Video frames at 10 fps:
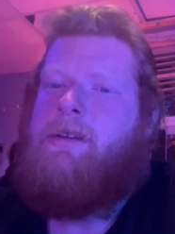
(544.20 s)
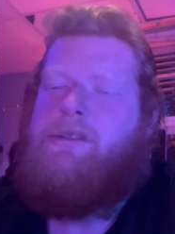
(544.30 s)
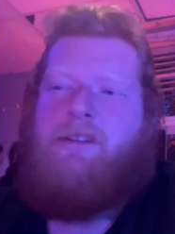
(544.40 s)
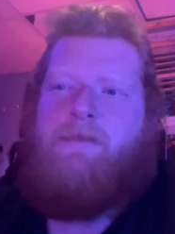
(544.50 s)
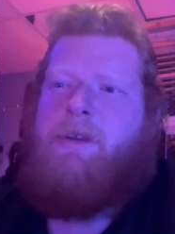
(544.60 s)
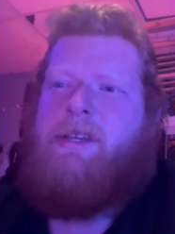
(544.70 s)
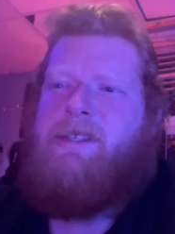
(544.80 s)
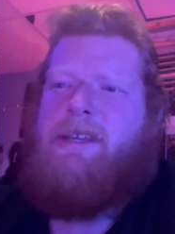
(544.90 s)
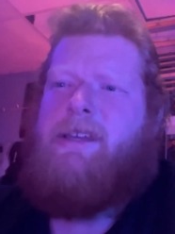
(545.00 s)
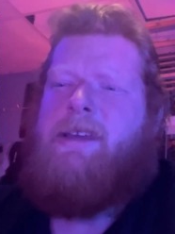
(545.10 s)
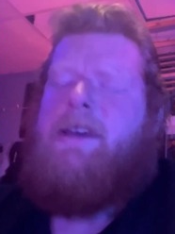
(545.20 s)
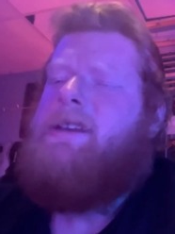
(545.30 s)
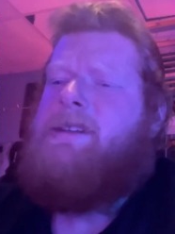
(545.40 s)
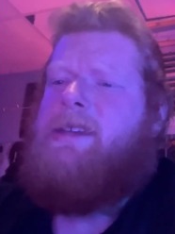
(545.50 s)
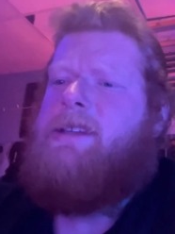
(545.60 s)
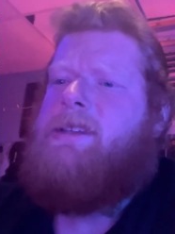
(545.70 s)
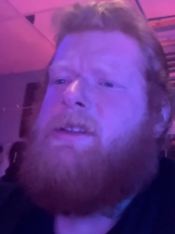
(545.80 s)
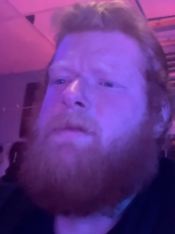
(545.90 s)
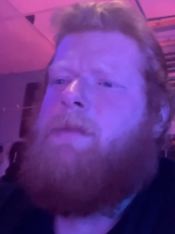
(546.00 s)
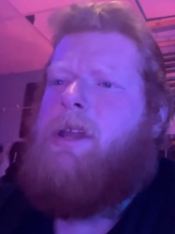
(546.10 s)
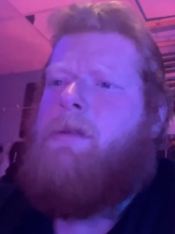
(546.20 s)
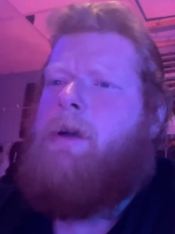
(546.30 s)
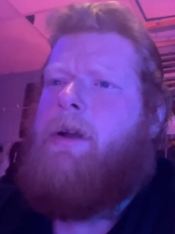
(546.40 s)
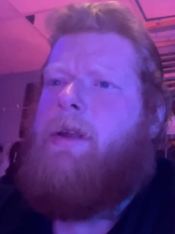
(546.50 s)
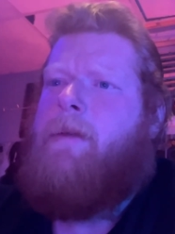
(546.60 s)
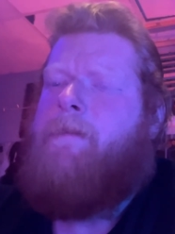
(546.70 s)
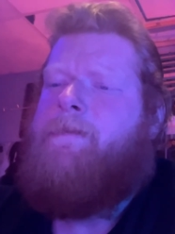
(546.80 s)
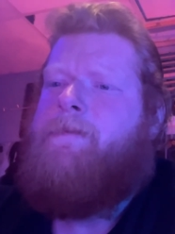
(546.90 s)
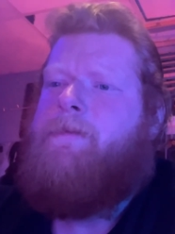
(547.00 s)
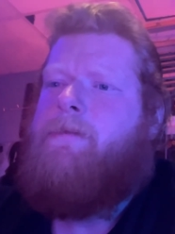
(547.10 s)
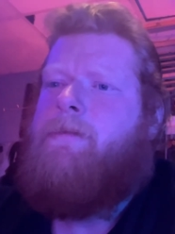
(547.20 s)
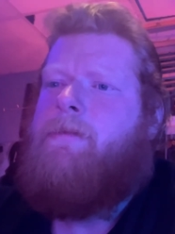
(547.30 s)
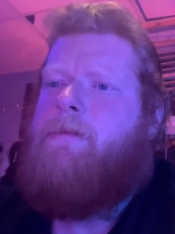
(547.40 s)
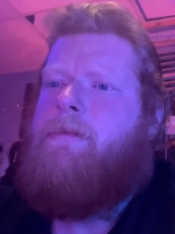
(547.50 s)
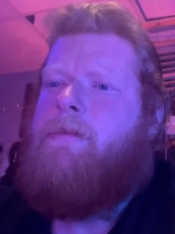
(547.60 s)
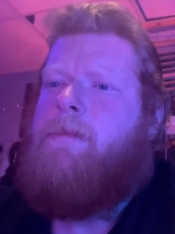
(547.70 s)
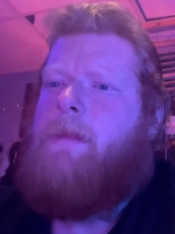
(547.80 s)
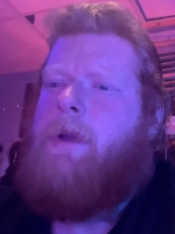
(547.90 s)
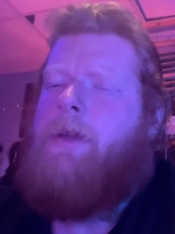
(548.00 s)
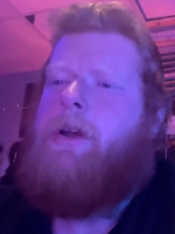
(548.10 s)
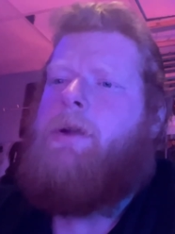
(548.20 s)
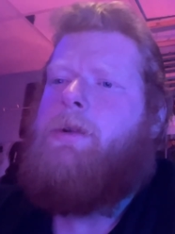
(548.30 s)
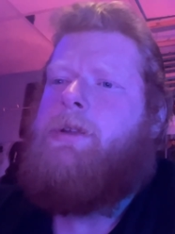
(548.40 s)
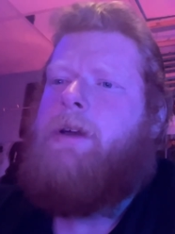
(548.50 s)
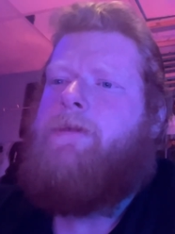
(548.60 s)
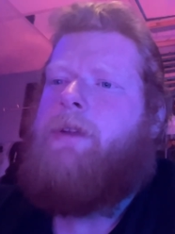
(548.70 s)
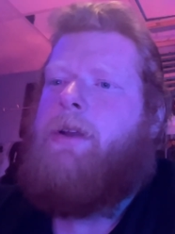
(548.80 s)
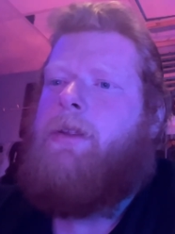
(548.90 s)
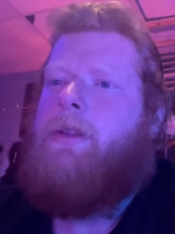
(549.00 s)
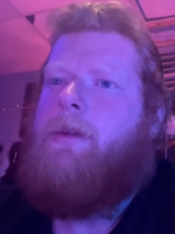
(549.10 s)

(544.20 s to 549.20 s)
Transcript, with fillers: just because they said something mean about him. I thought you were tough, Donald.